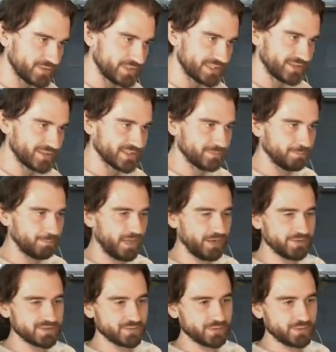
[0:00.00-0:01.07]
return some
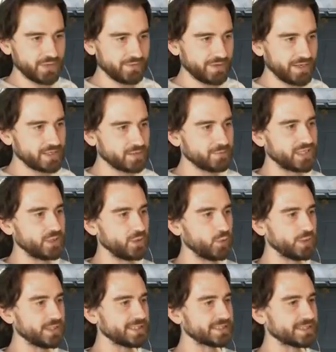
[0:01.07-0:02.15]
Barrins from the graveyard. That could be
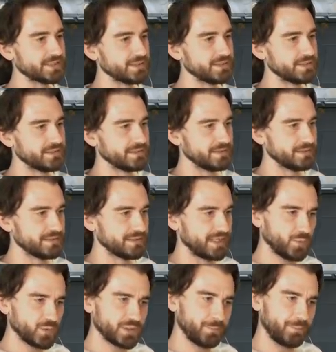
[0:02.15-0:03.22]
nice.
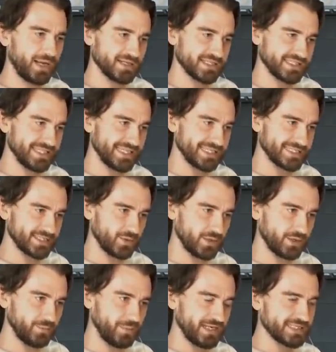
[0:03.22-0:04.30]
I want to bounce this though. I
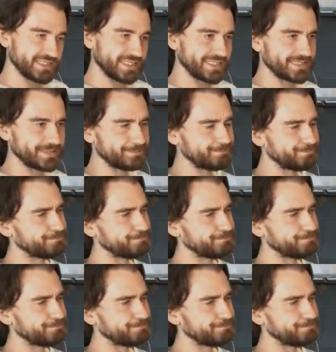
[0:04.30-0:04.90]
could bounce this.